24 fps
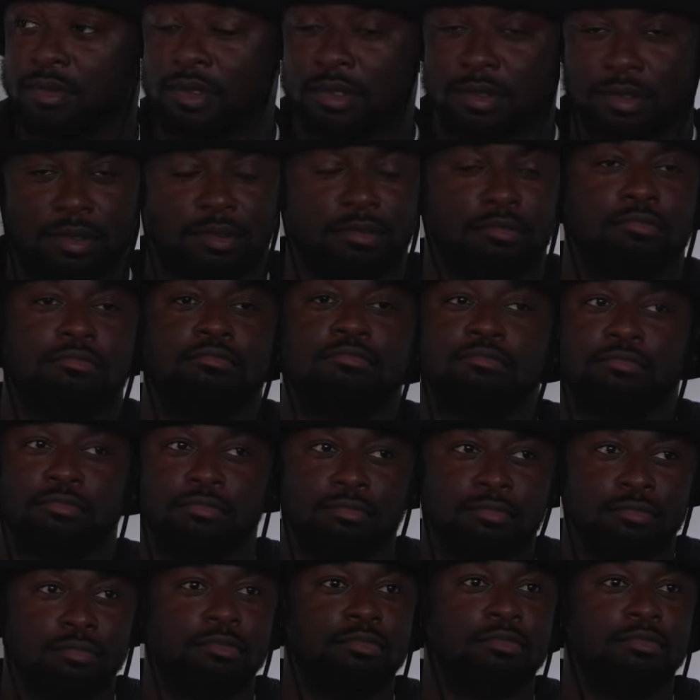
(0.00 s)
or do you have to
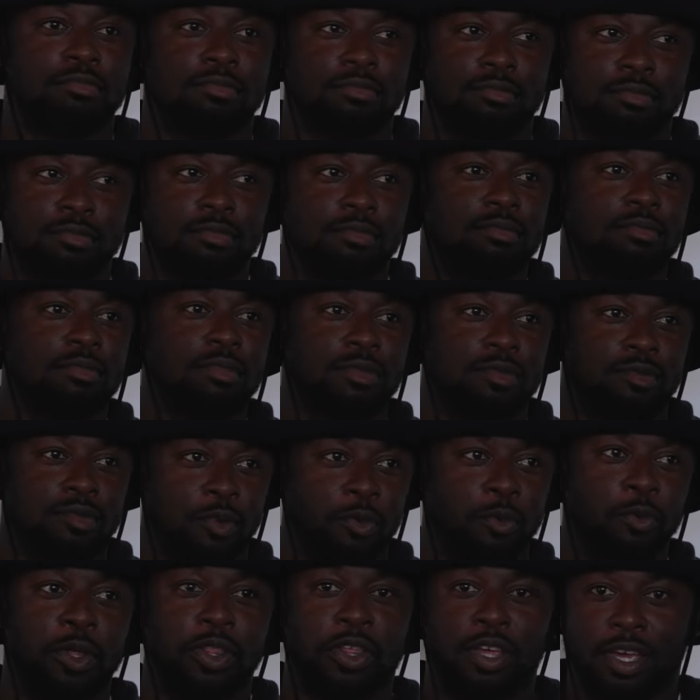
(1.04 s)
sometimes look it off and say we need
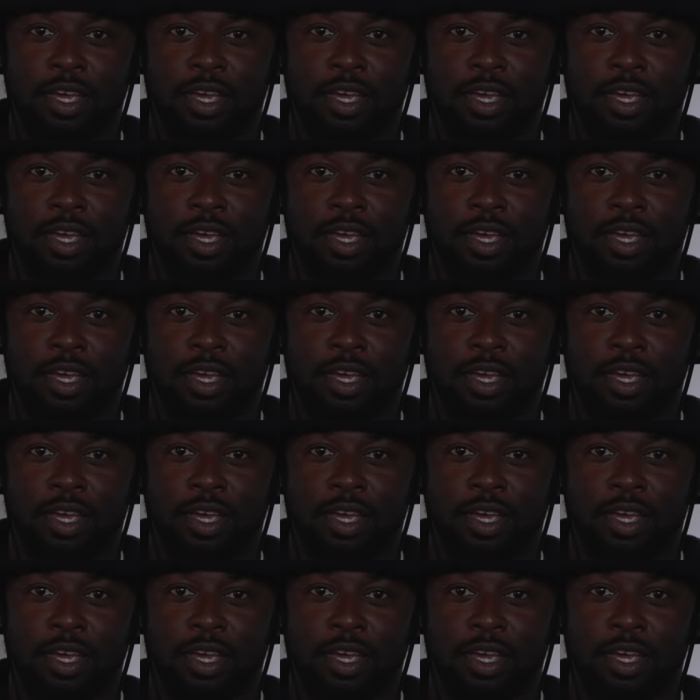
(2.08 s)
to mix